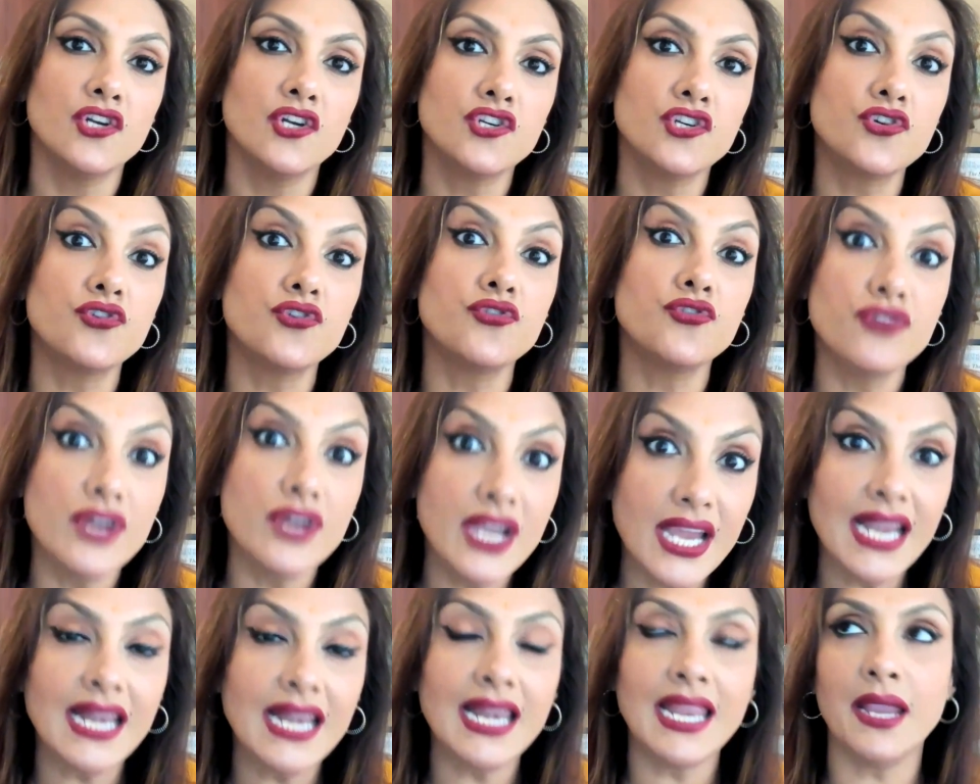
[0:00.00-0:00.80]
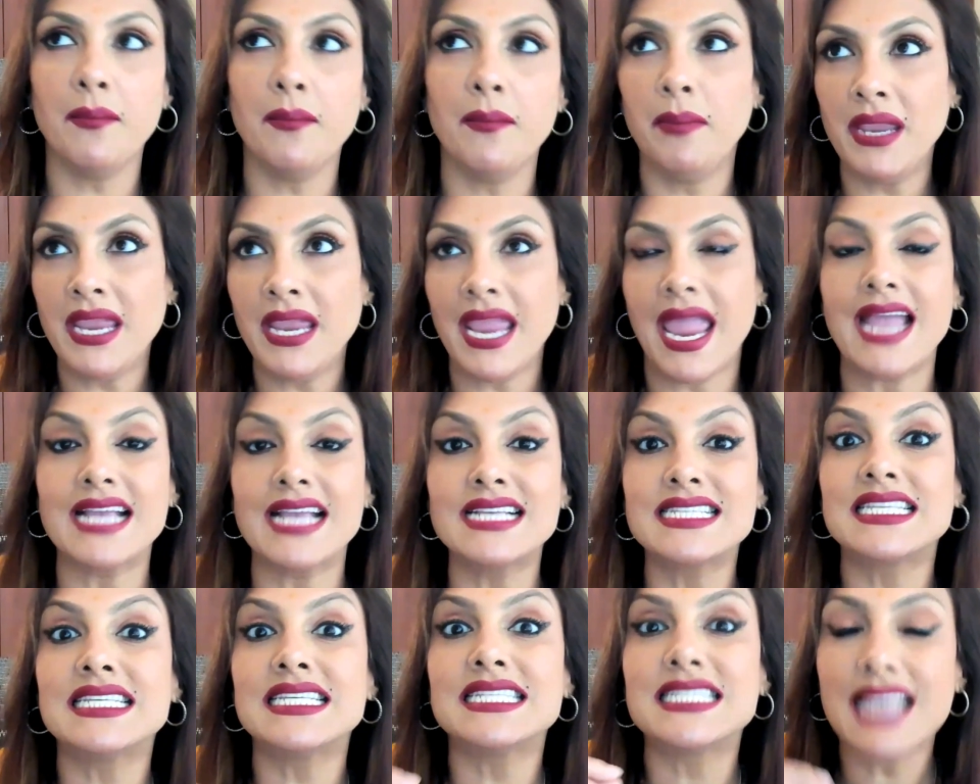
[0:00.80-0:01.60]
to really be
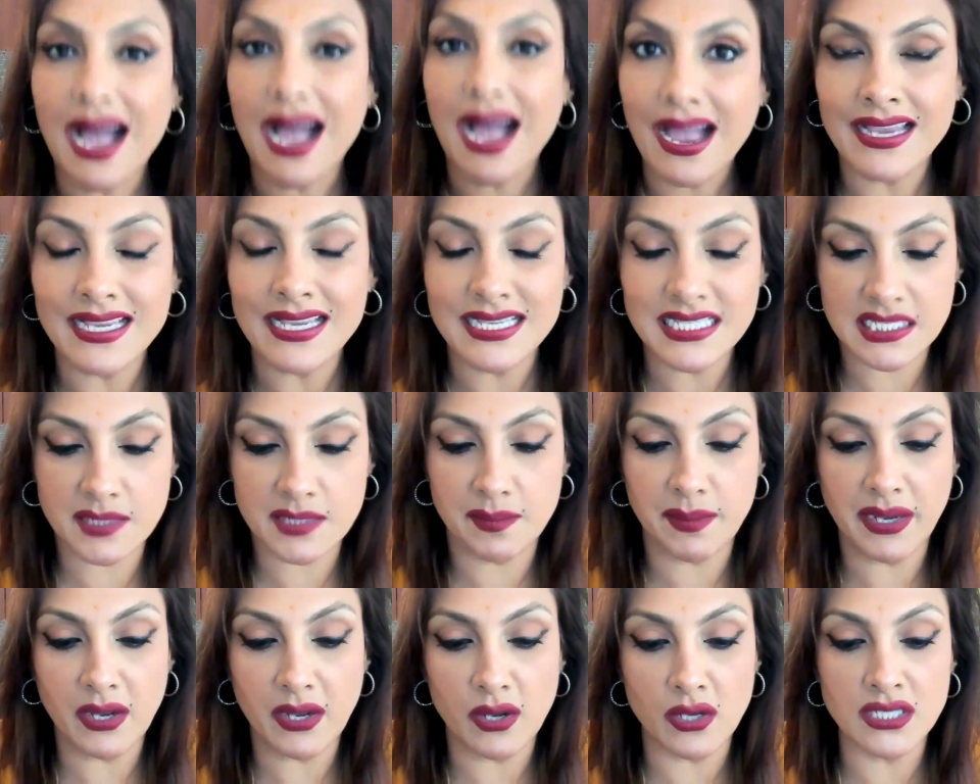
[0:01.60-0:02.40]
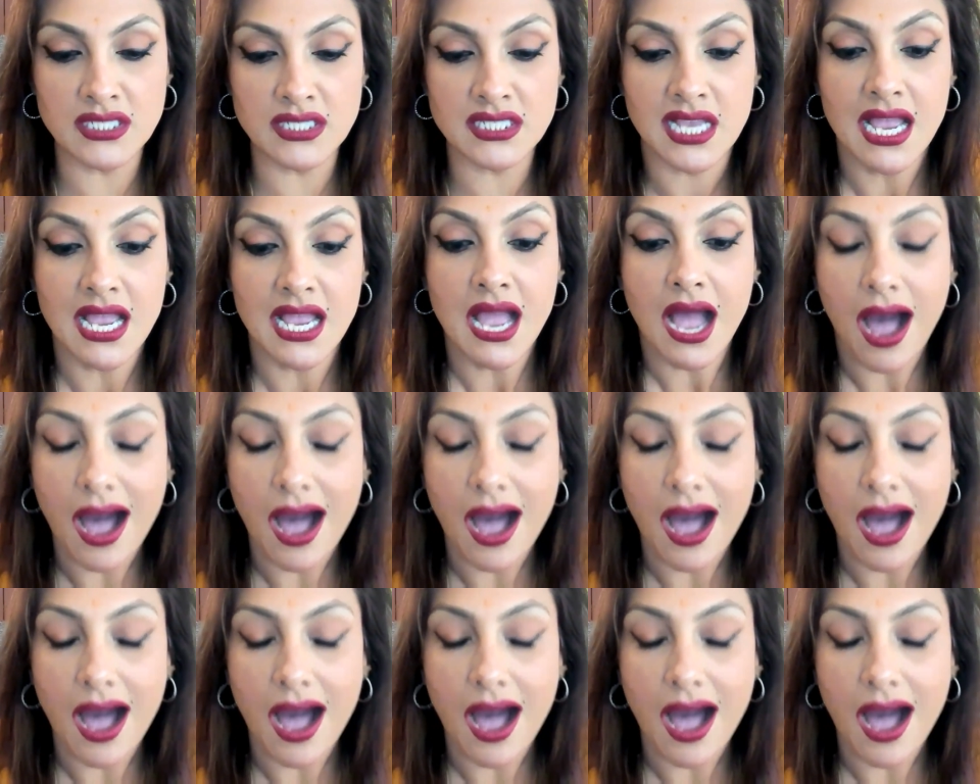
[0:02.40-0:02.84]
exercised, because